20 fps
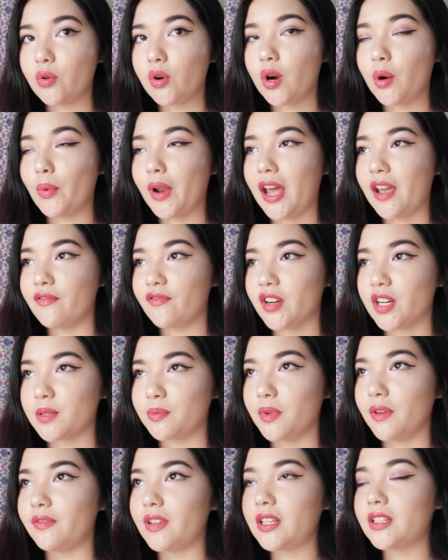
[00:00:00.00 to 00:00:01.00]
tour when I
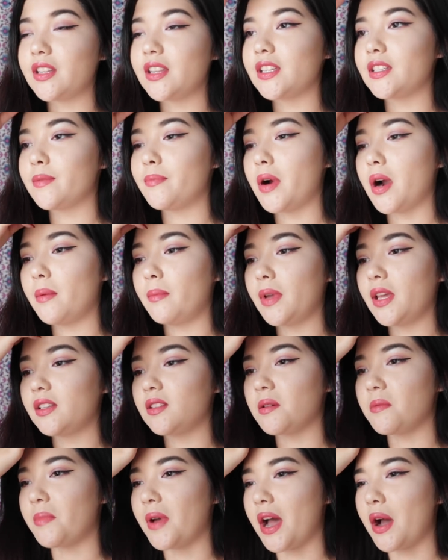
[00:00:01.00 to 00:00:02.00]
first moved into this
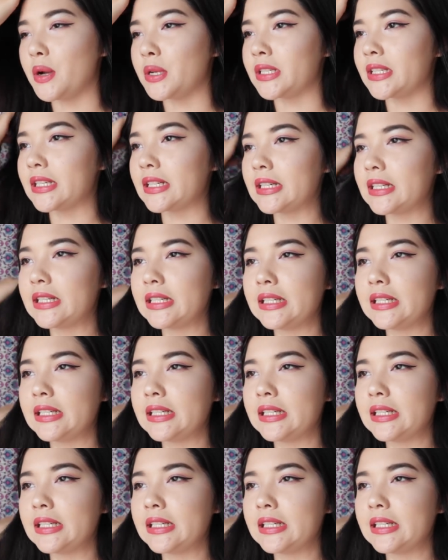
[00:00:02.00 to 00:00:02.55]
apartment about